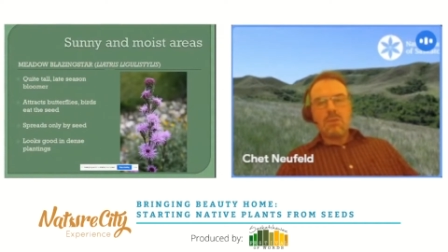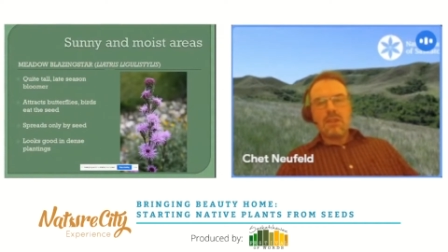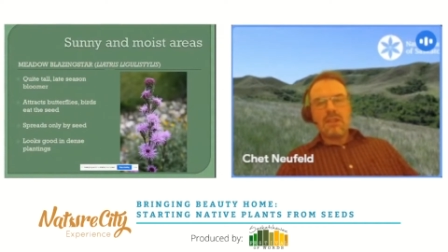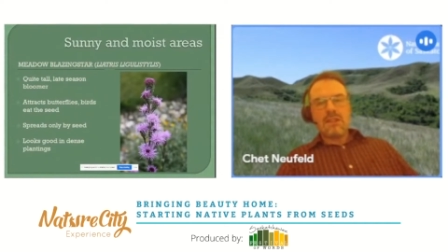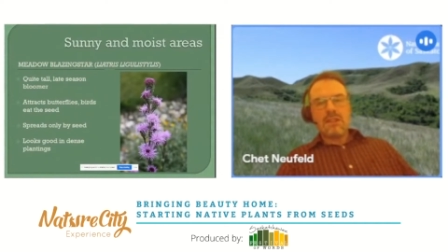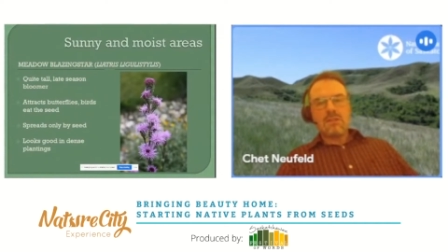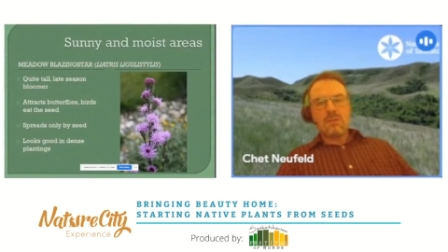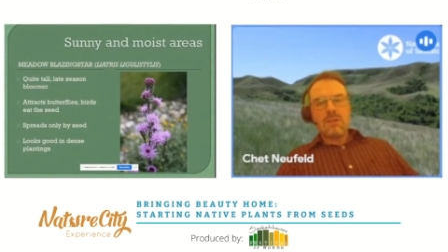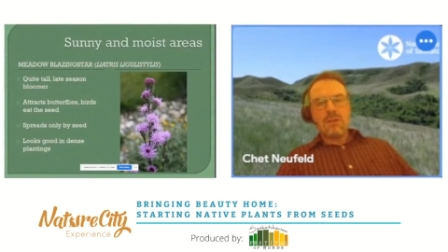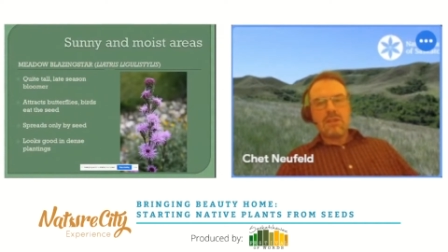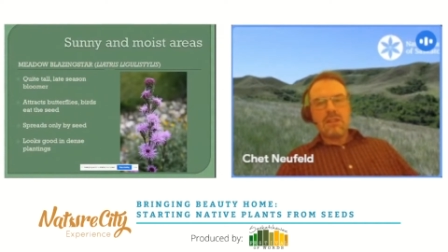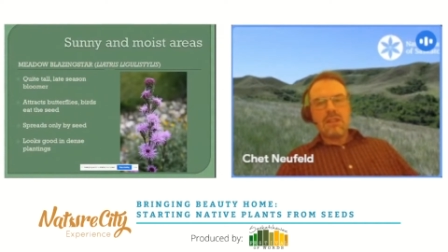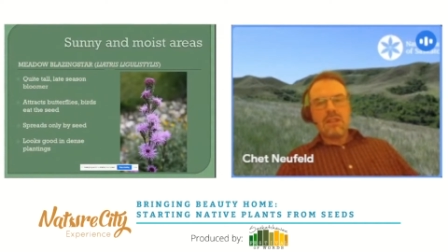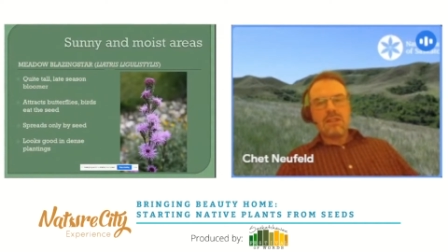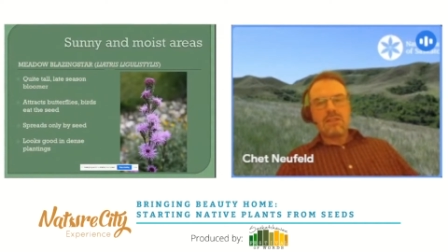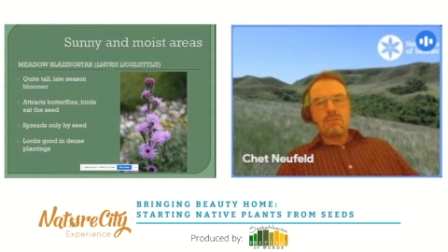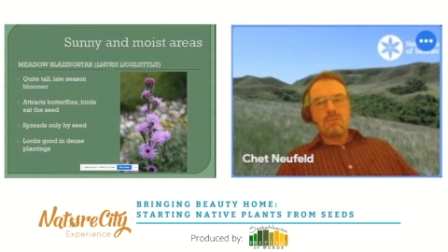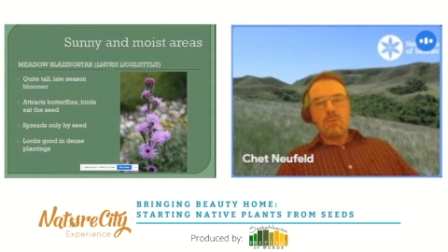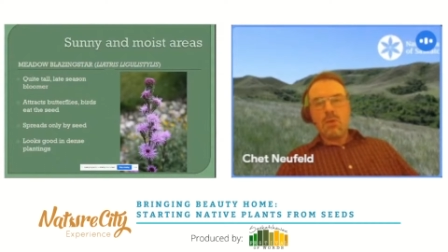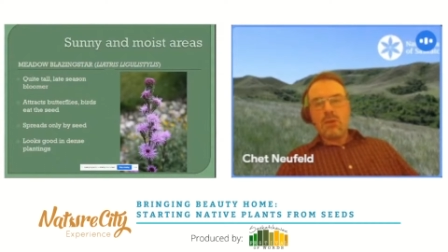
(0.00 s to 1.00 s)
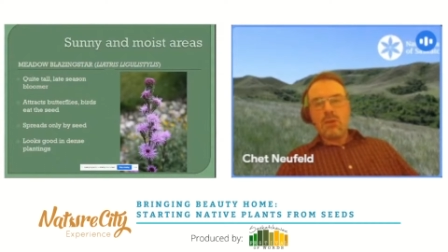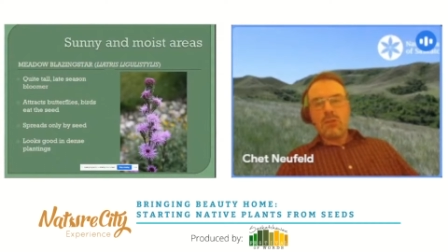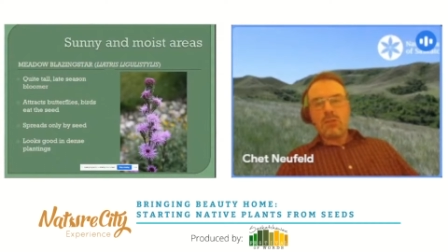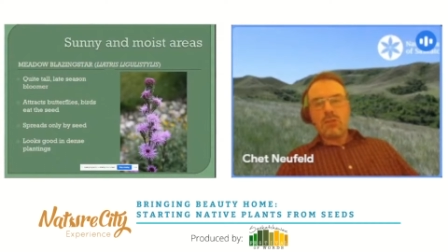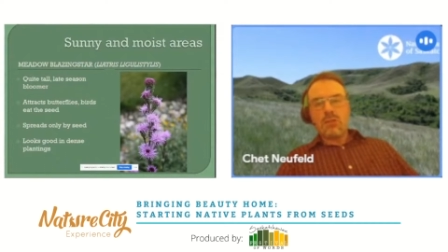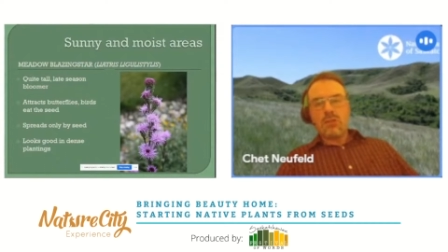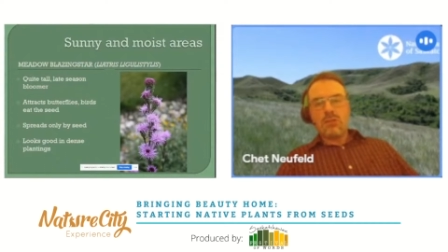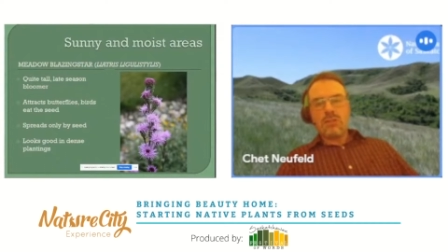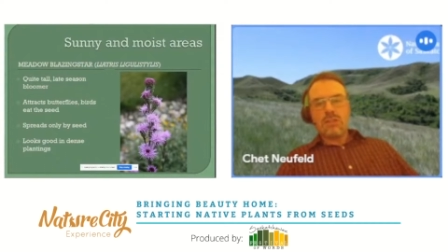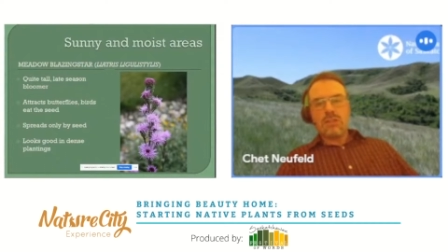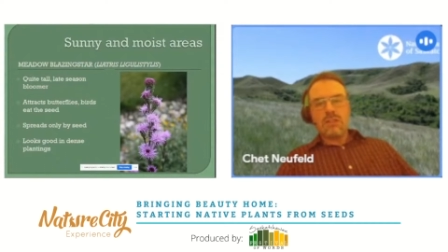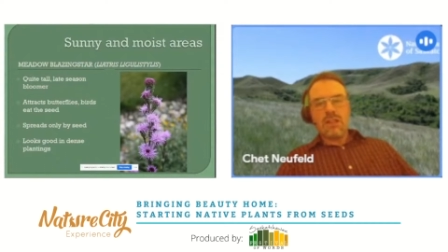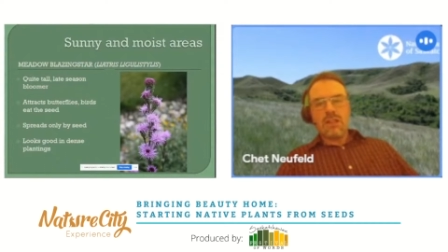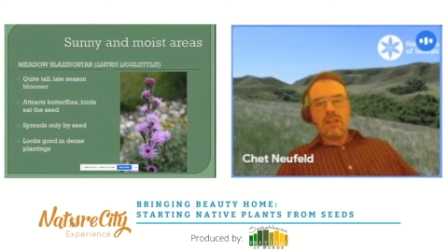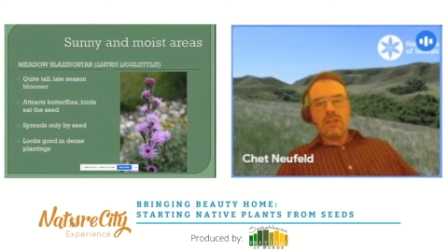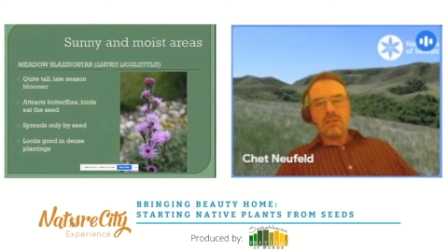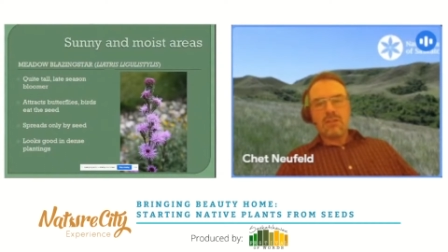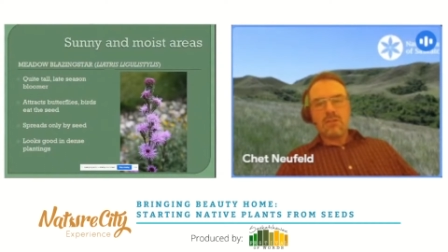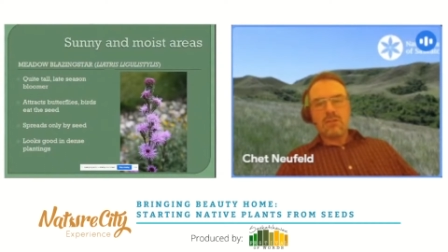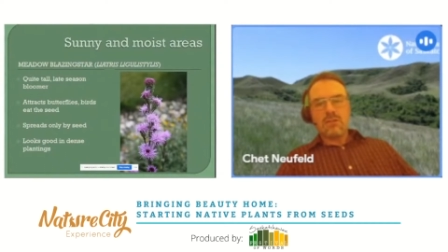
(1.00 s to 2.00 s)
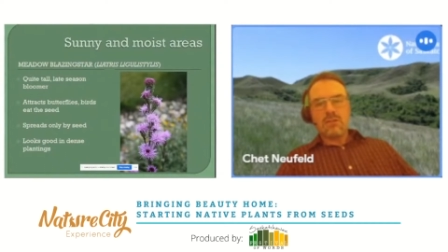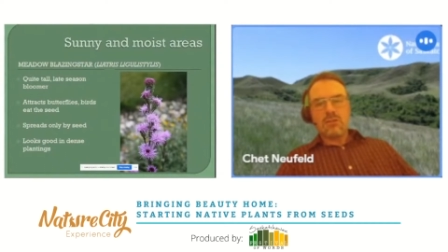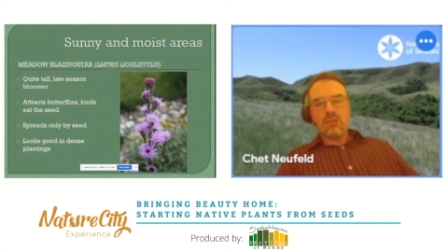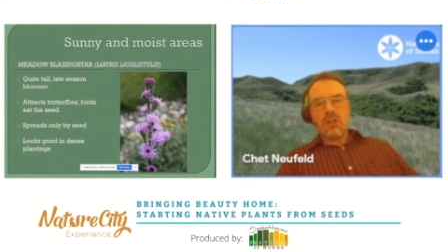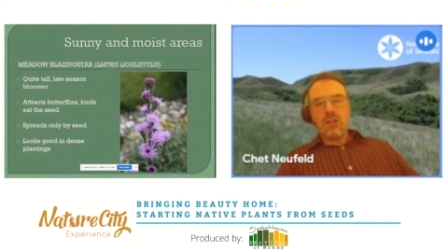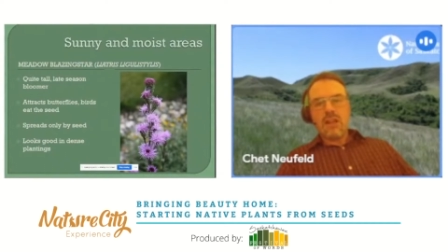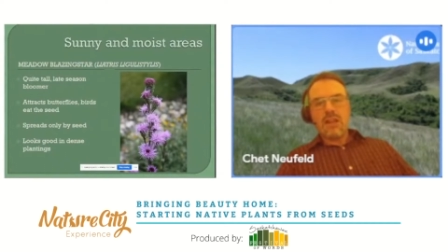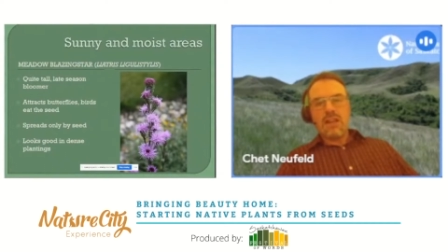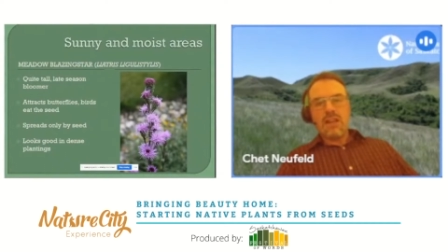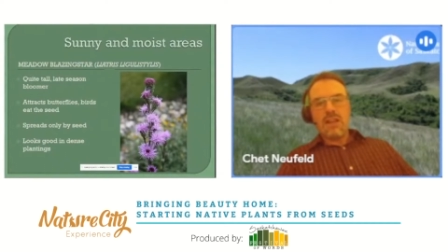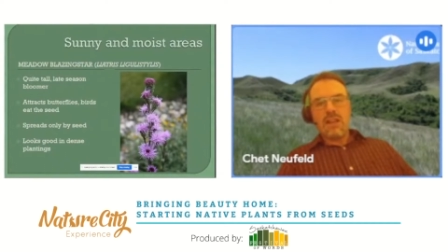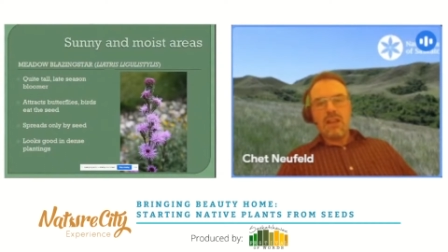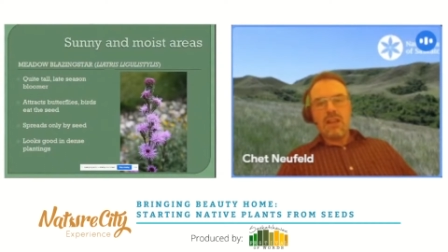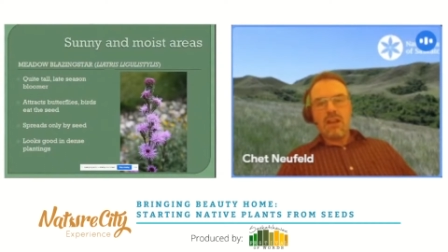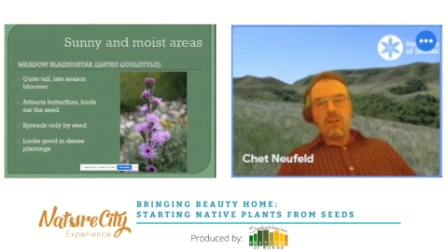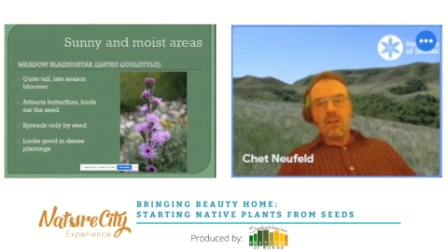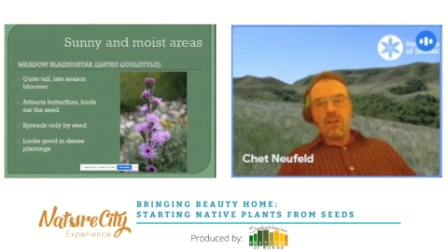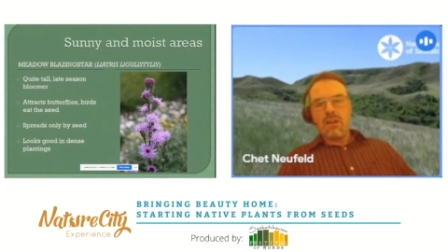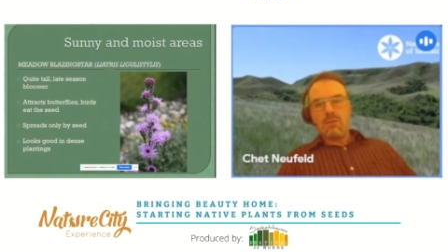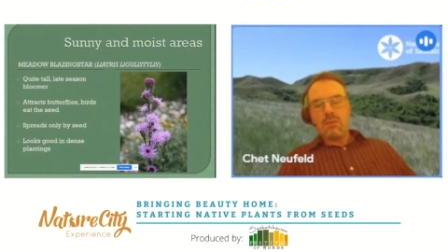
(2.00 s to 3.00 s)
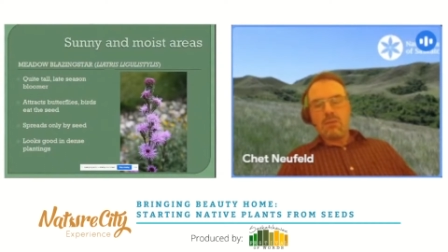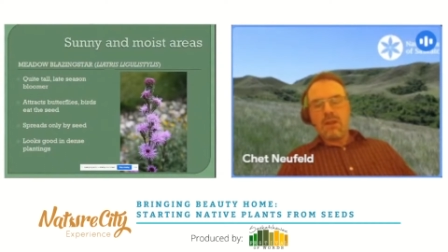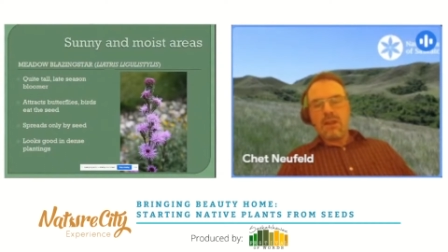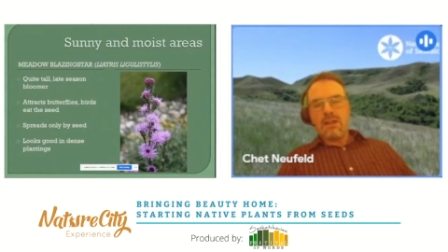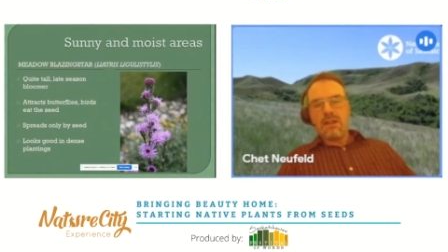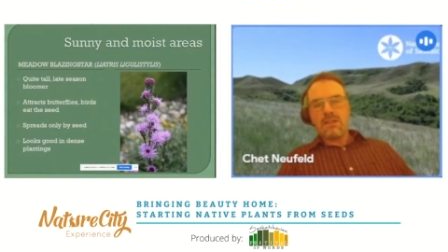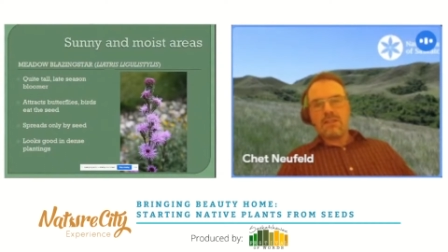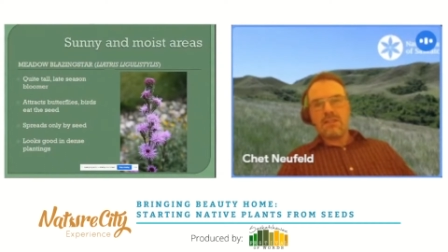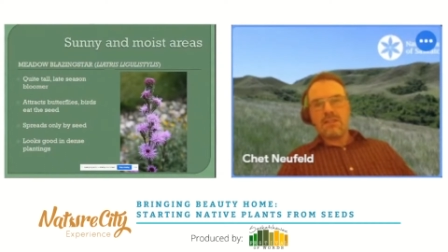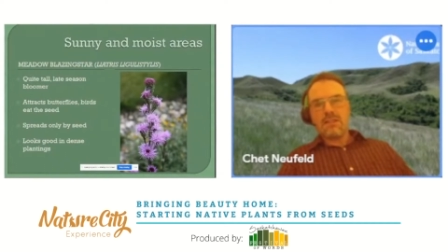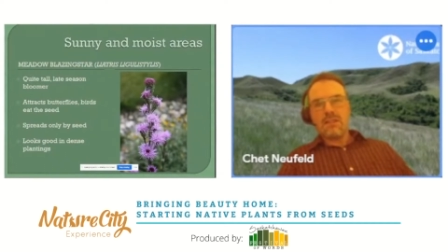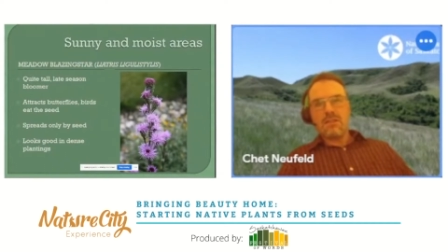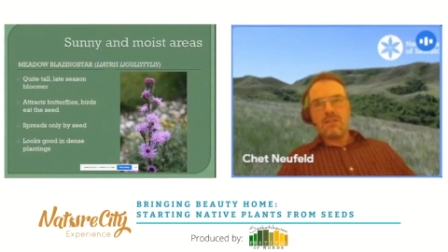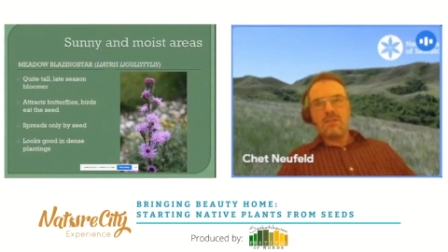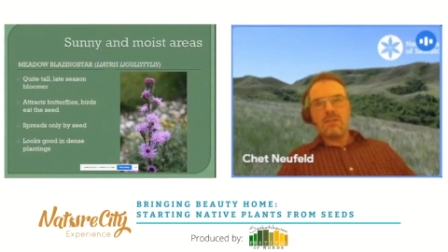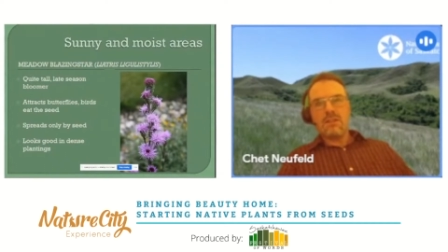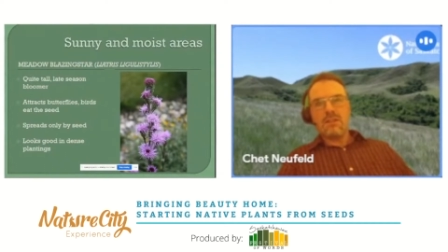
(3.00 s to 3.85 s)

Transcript: but this one needs moisture just like those shady area plants do.